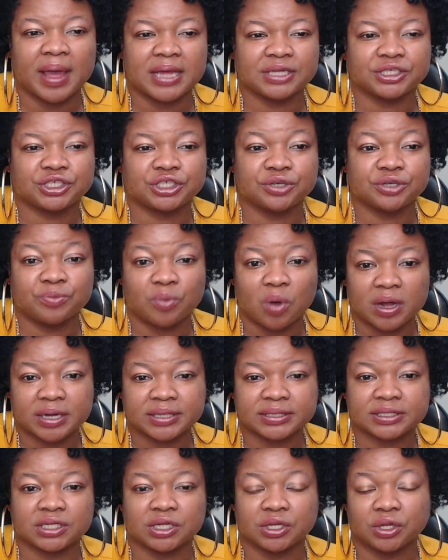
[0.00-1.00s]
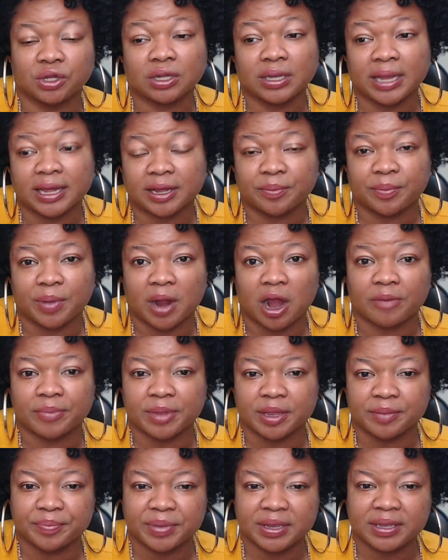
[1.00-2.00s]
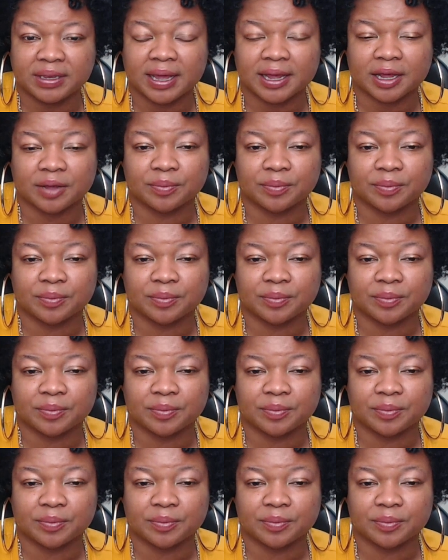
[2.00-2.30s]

And she wanted to look like a Barbie and be like a